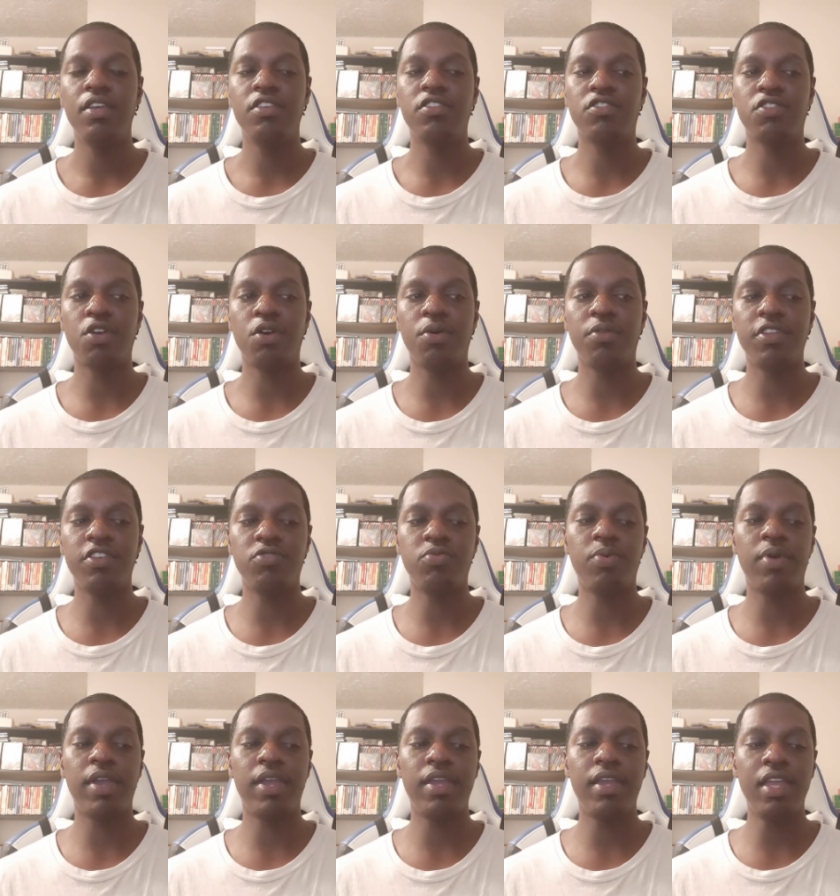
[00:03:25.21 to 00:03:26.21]
So
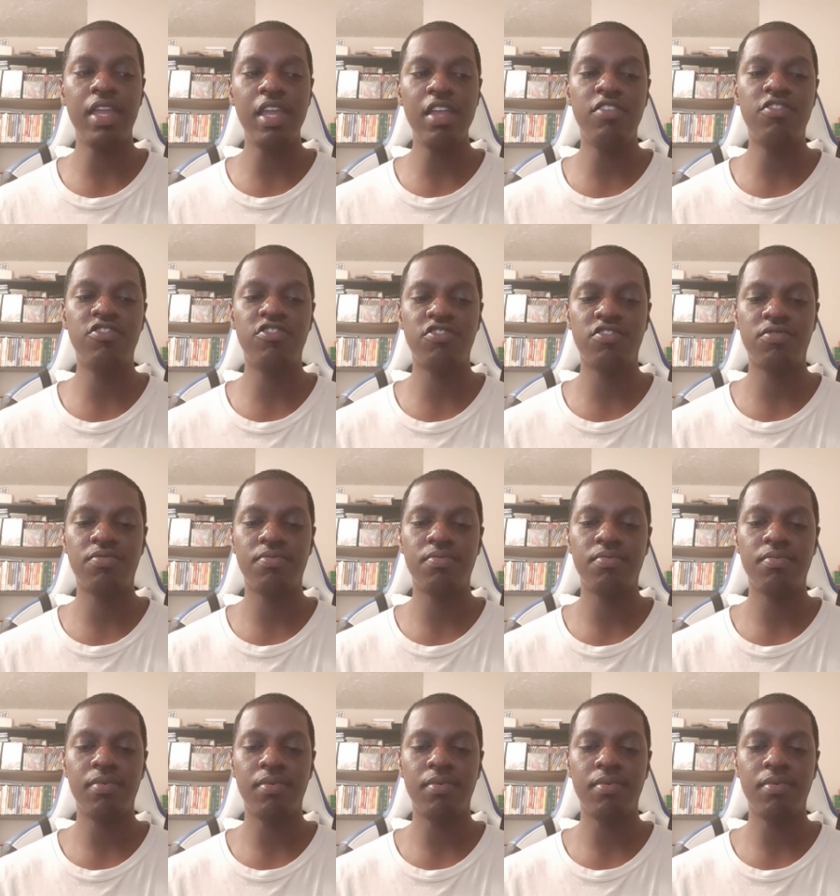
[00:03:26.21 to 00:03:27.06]
this way, each